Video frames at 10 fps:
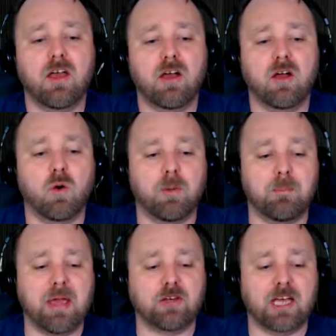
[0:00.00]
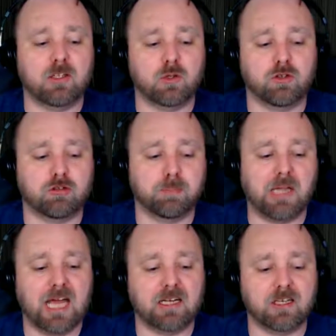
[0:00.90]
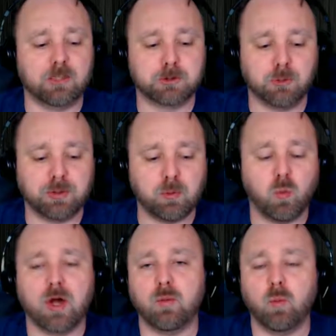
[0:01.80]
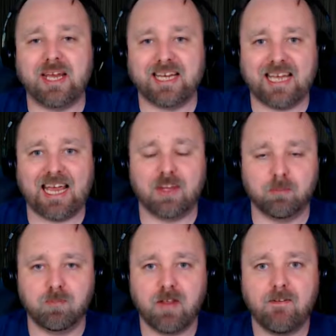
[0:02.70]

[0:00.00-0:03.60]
it meant you had to go to this planet and there was only one way to get them.